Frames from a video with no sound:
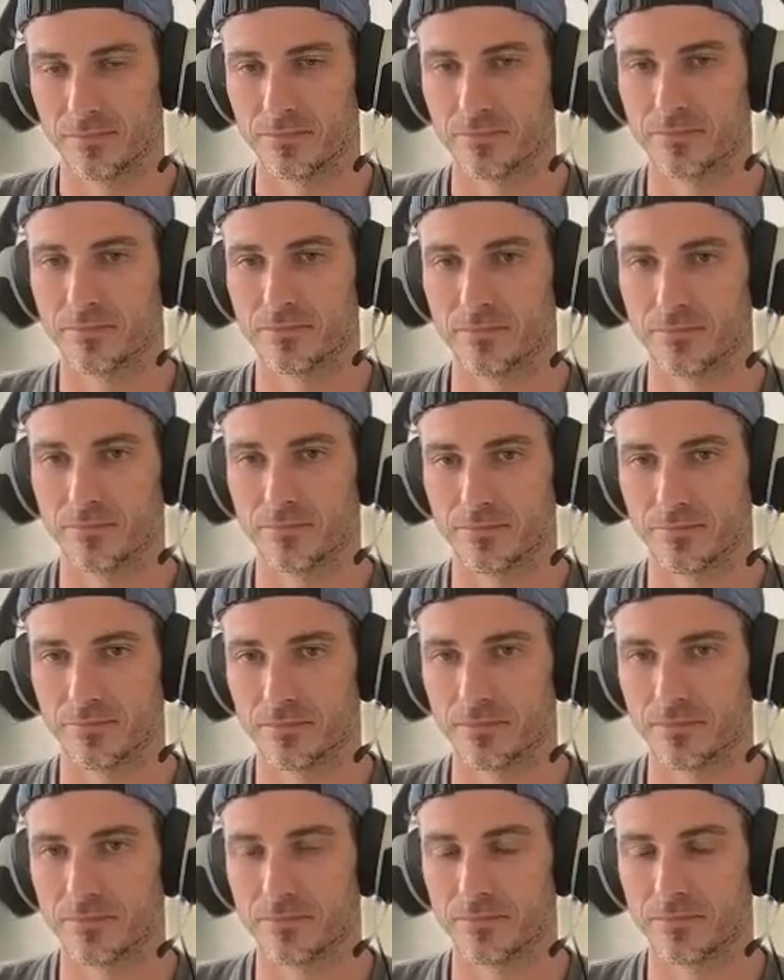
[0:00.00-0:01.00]

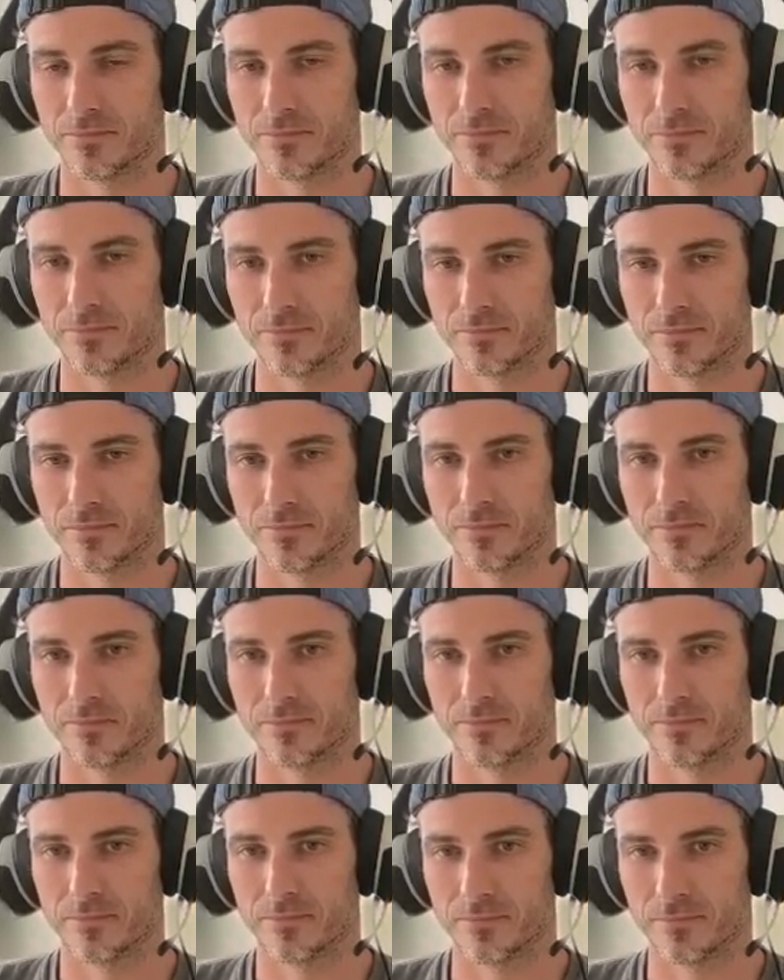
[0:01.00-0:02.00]

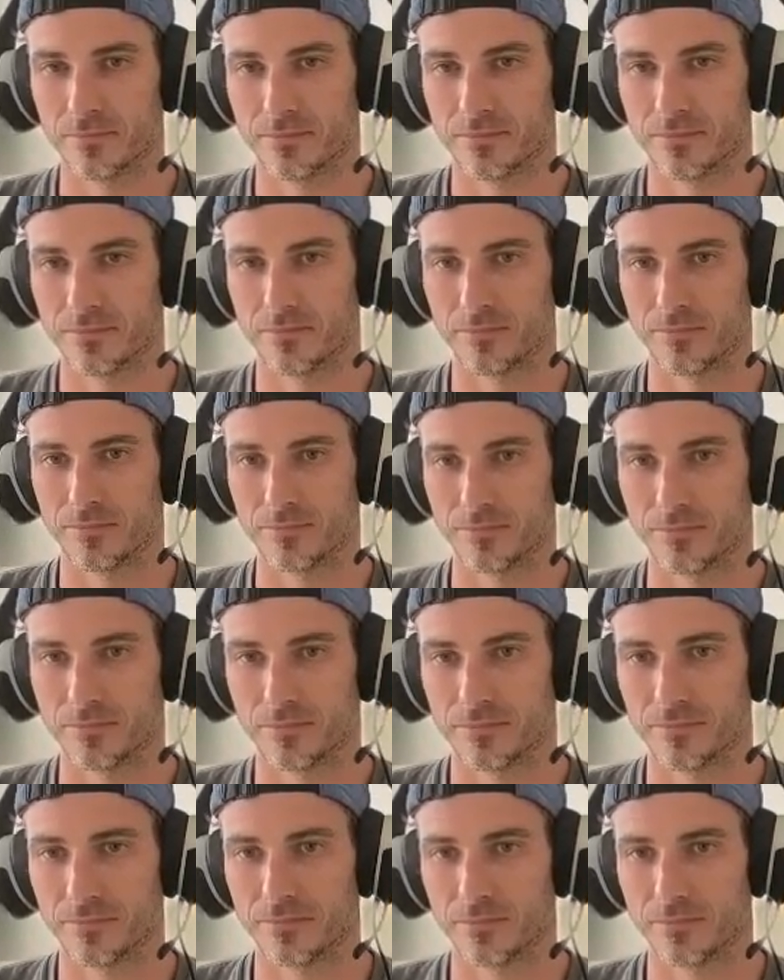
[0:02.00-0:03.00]

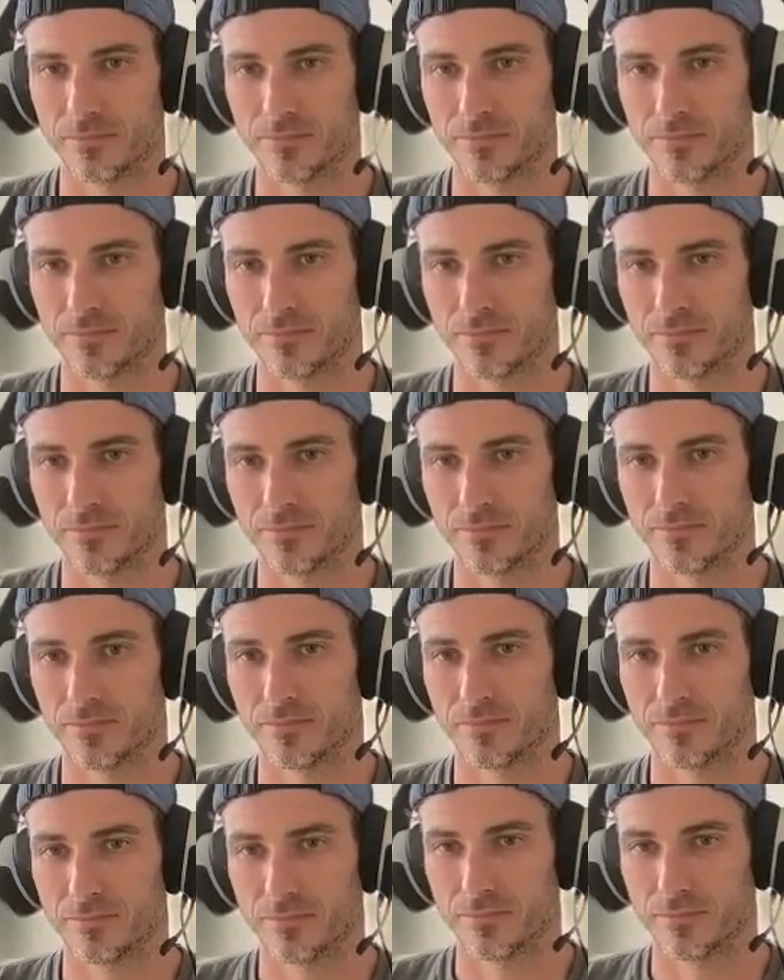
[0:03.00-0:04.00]
The person shown says nothing.